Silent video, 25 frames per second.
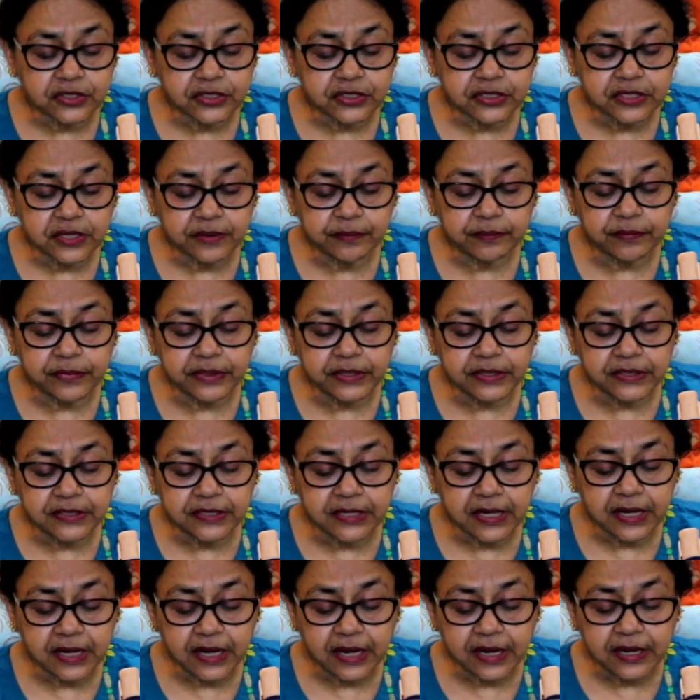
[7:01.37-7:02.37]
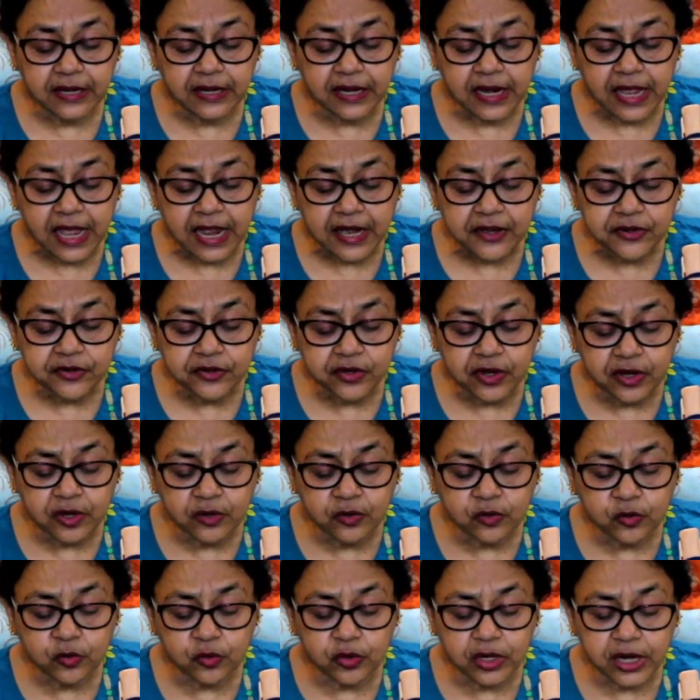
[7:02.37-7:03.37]
is the medial and
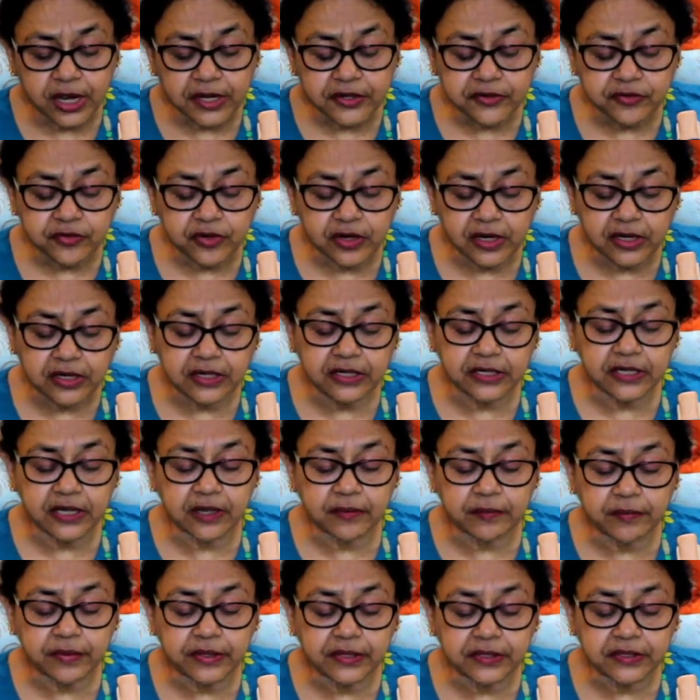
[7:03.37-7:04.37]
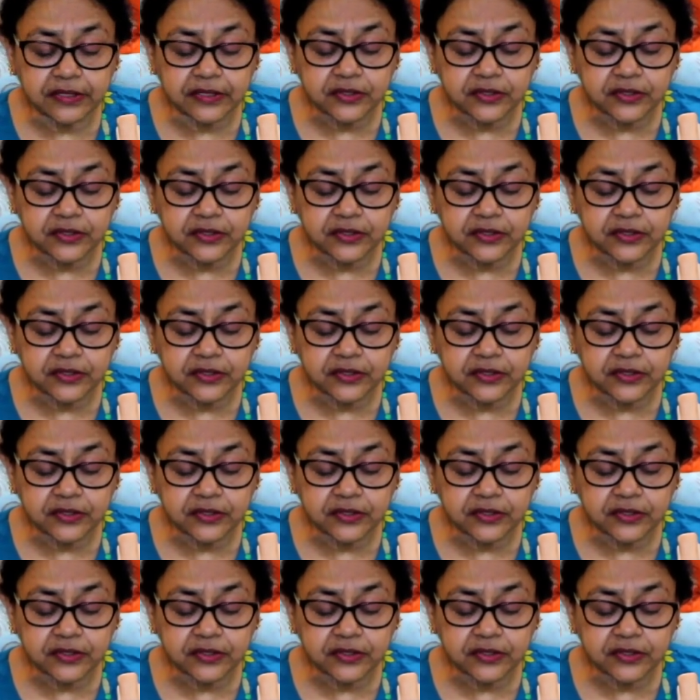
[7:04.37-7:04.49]
lateral collateral ligament.